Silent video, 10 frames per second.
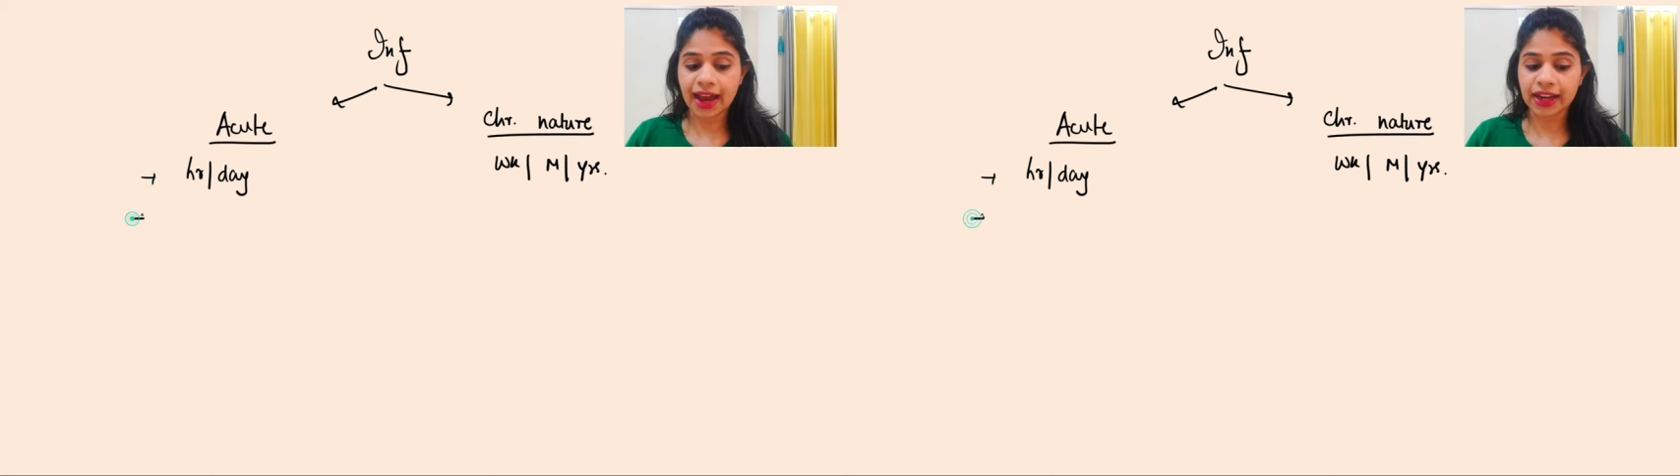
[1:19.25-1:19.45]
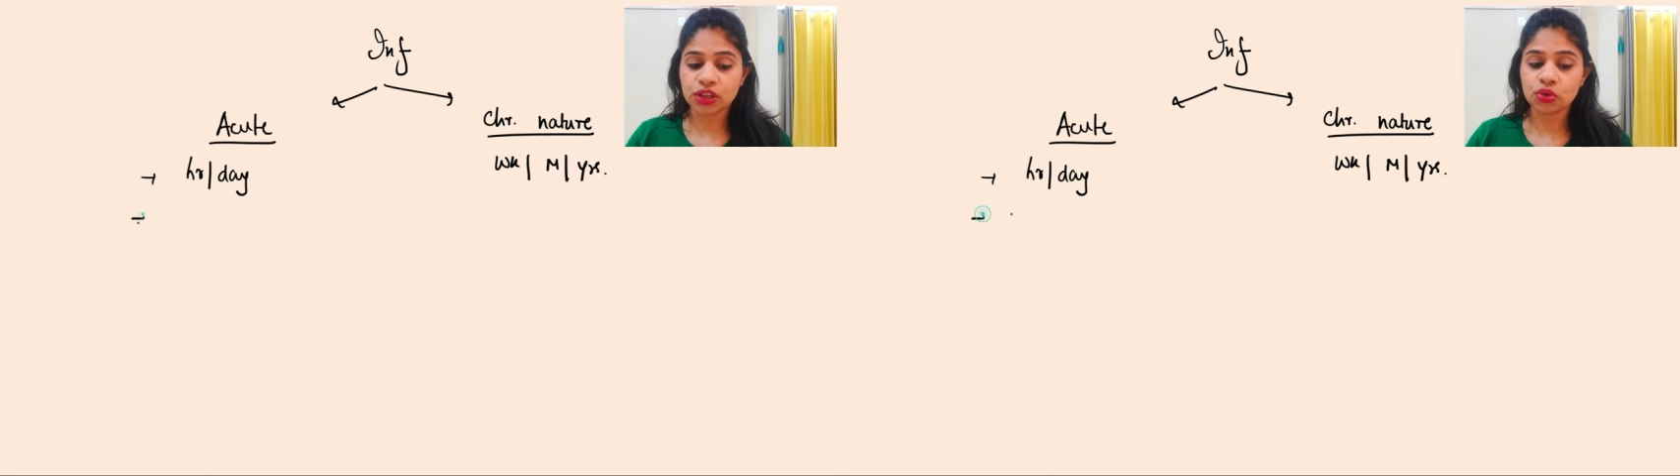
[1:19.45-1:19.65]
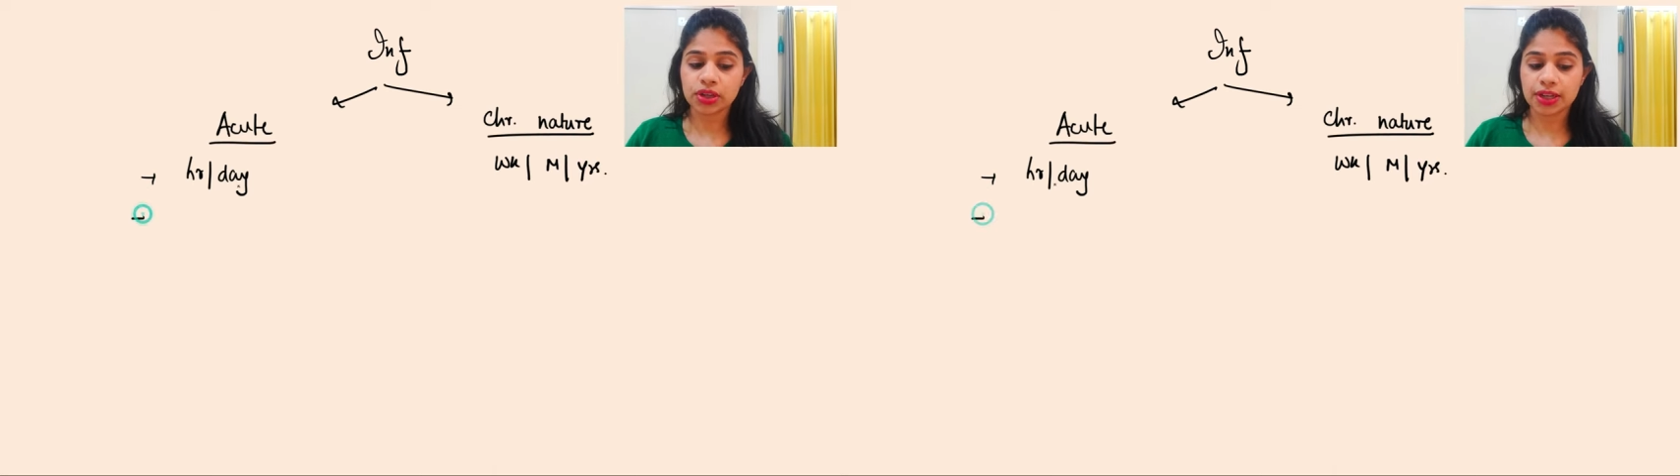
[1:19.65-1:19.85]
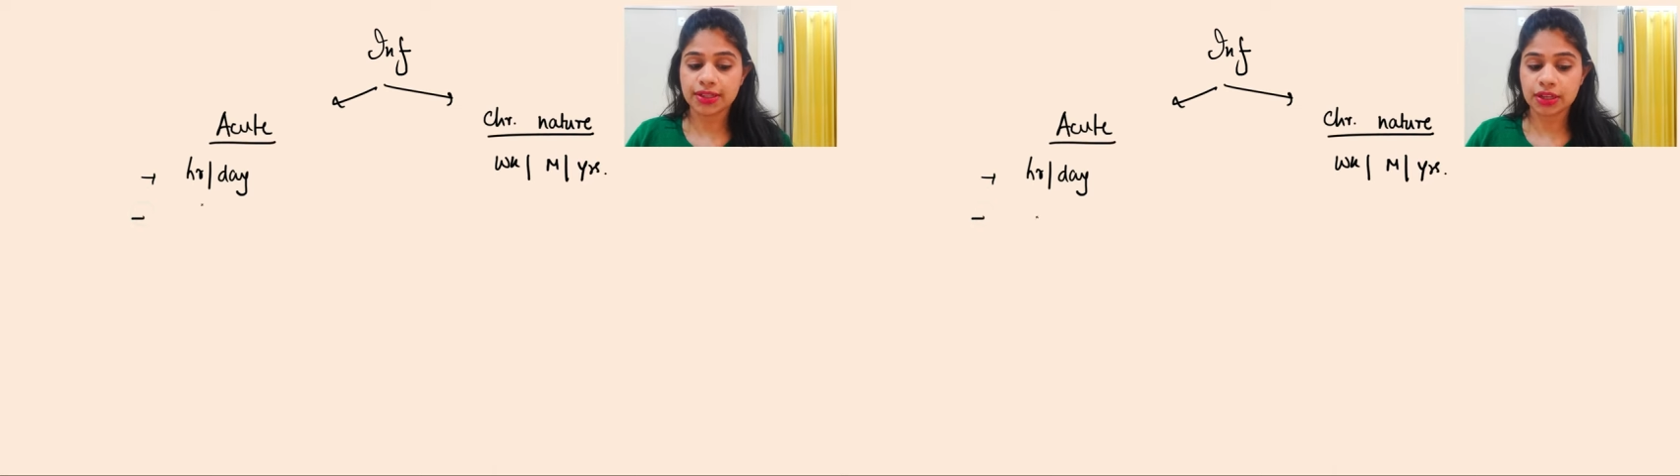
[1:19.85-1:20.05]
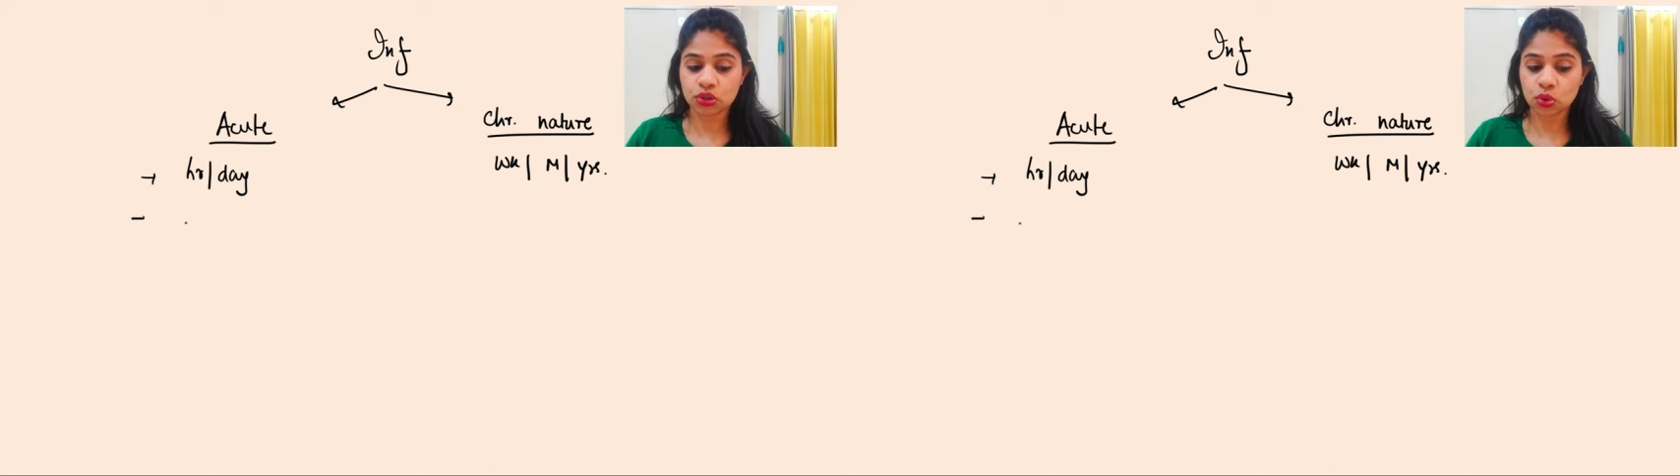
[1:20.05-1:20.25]
acute
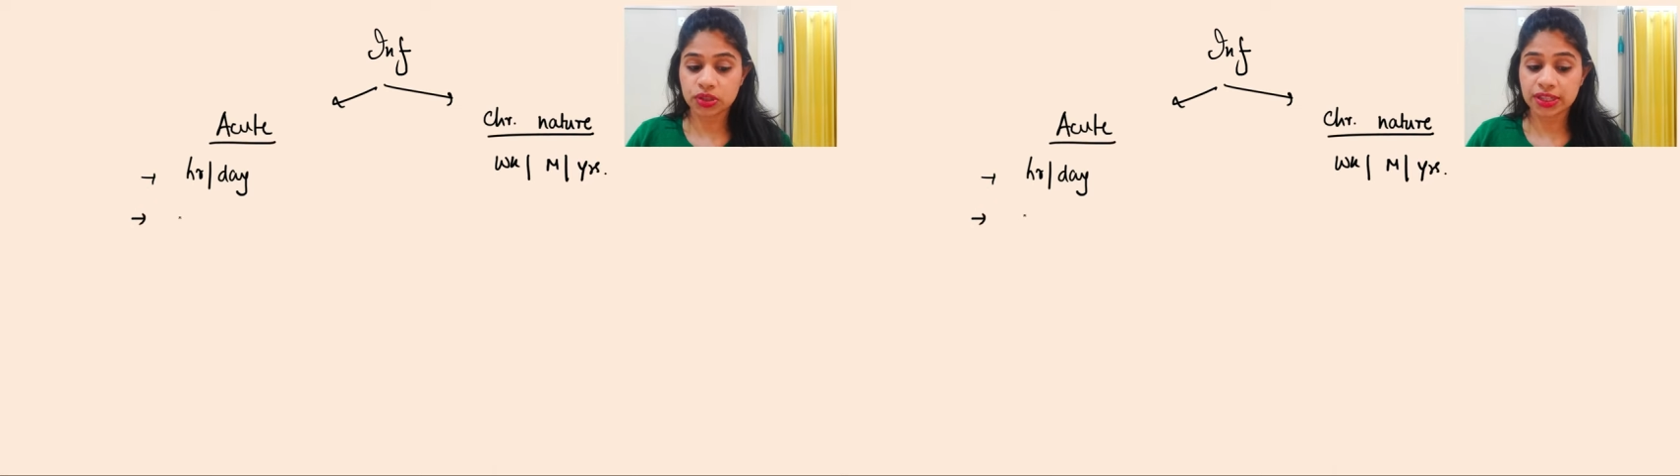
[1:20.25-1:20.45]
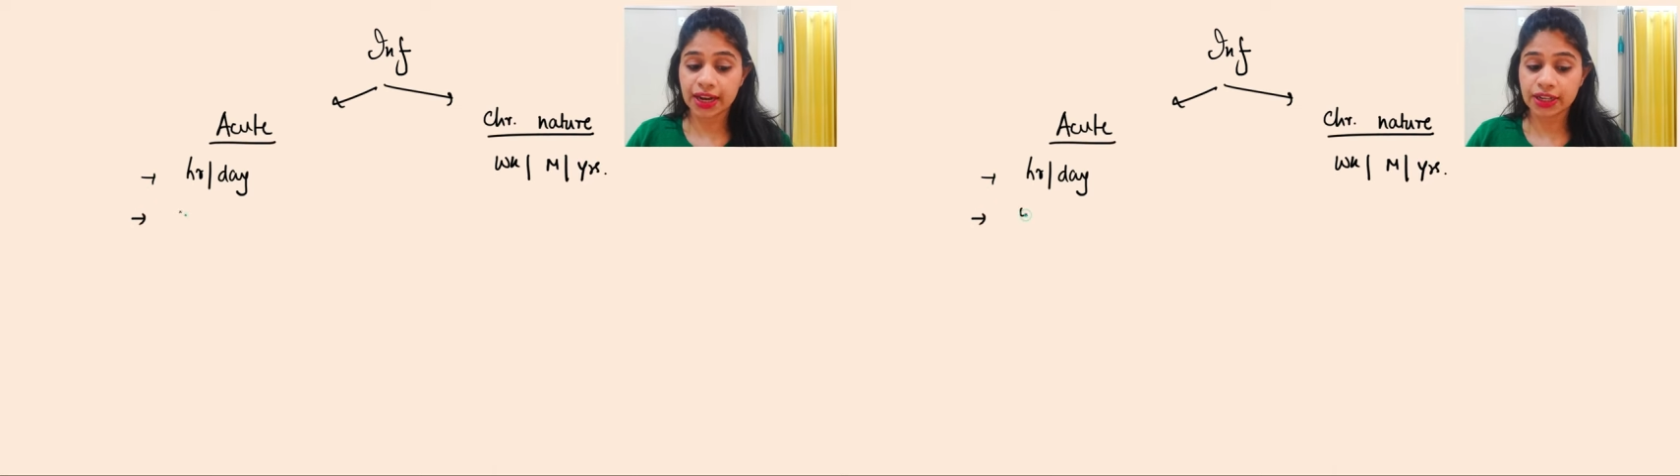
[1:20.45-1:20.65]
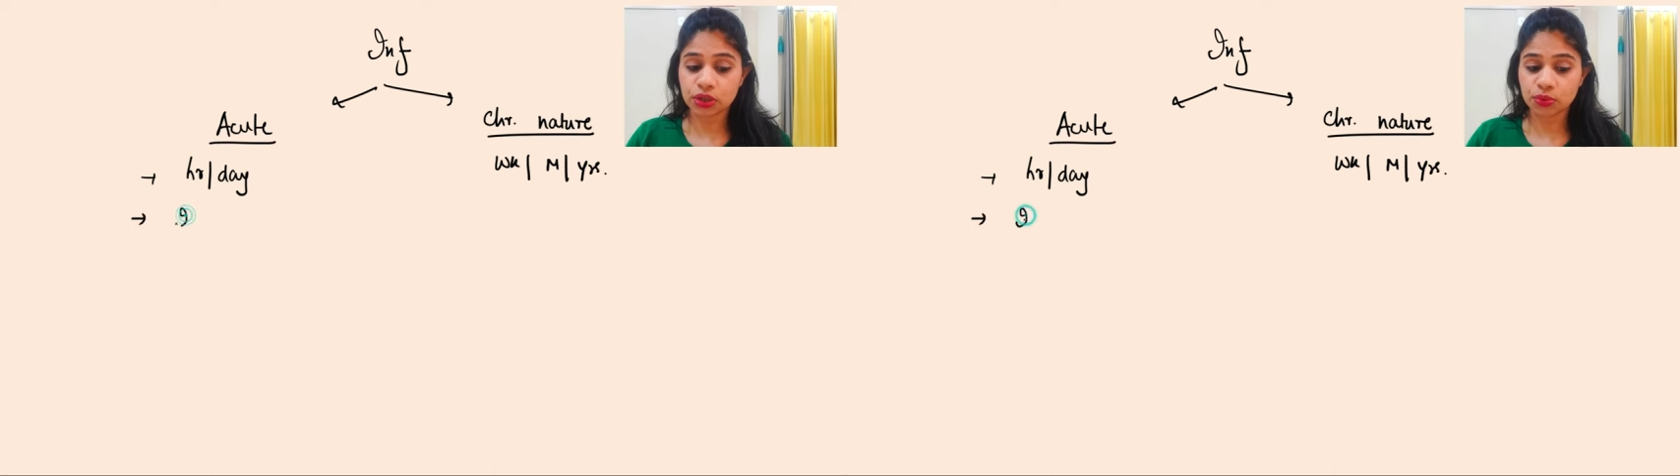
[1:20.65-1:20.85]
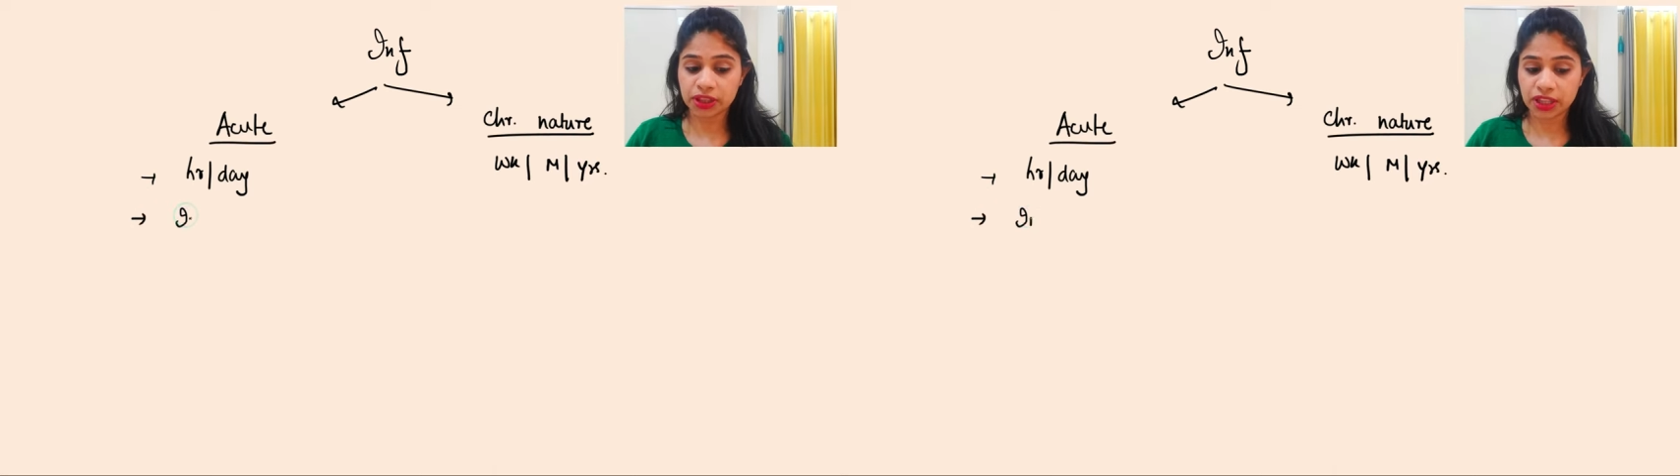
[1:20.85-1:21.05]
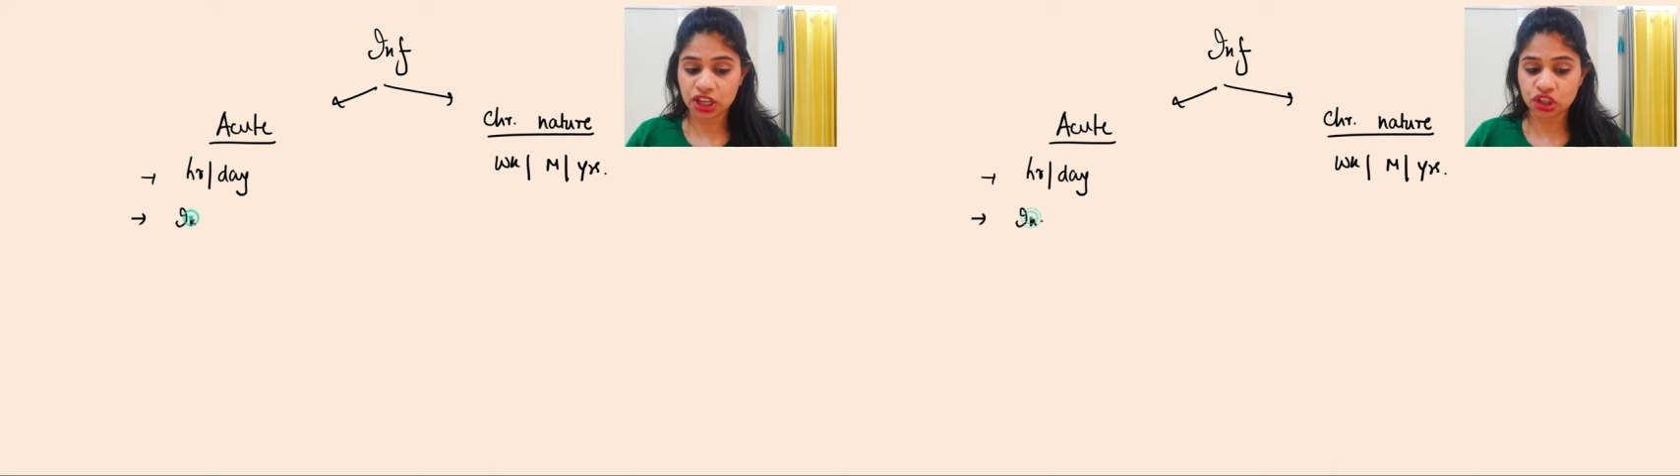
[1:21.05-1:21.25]
is associated
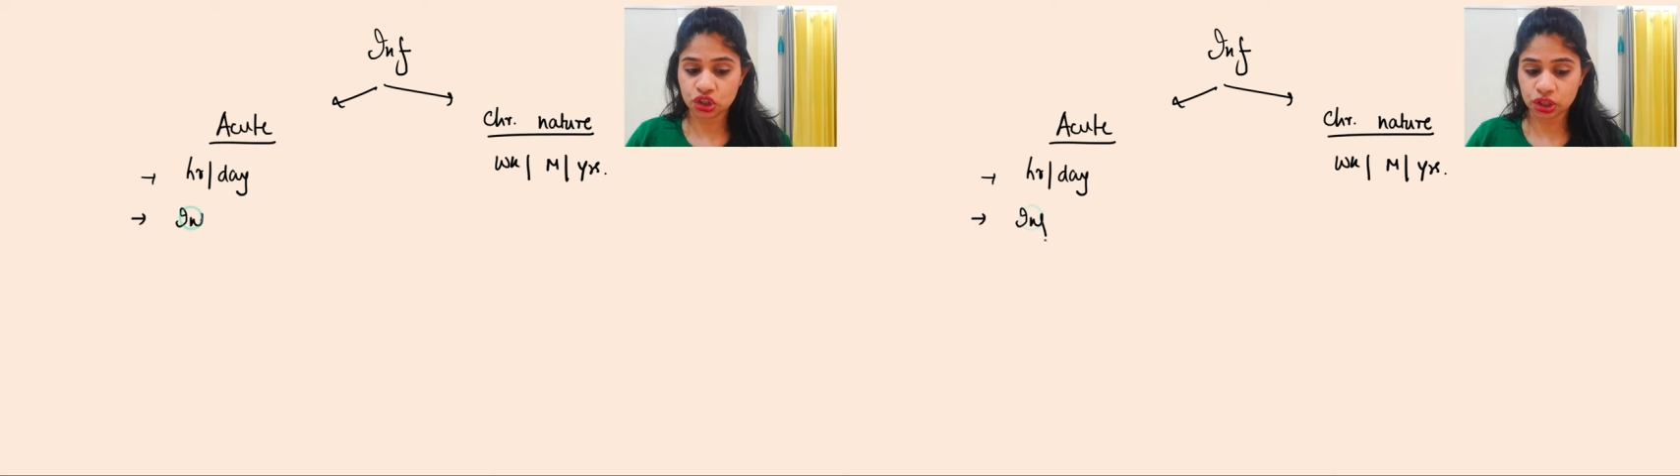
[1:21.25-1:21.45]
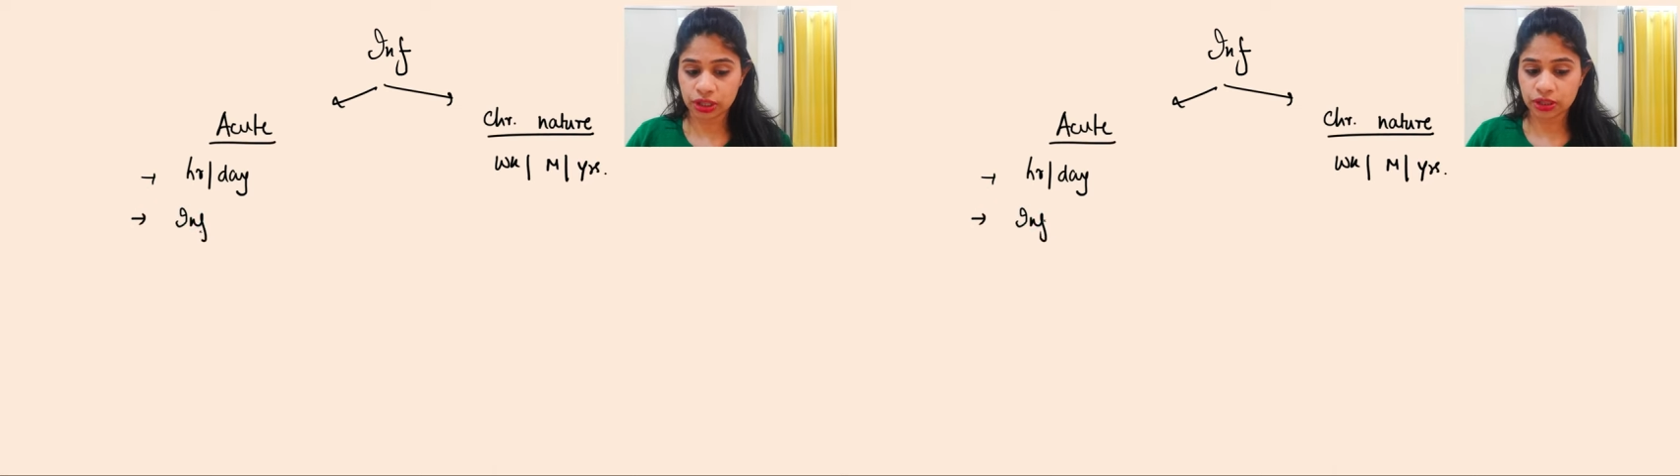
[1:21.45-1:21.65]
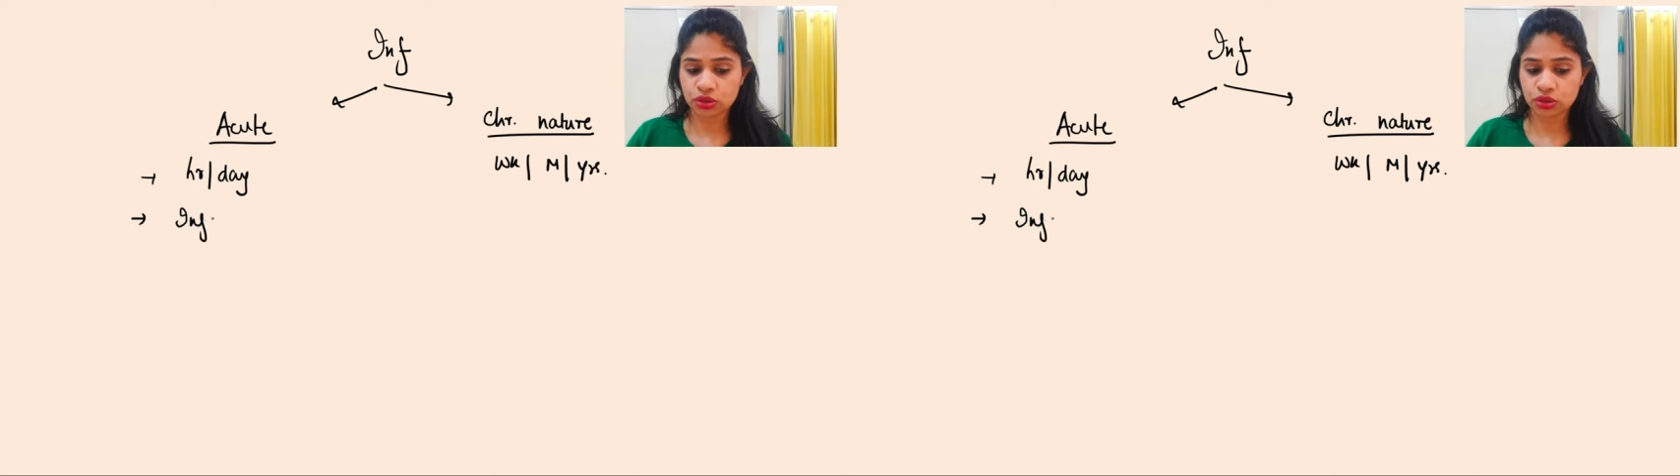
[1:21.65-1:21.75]
with injury.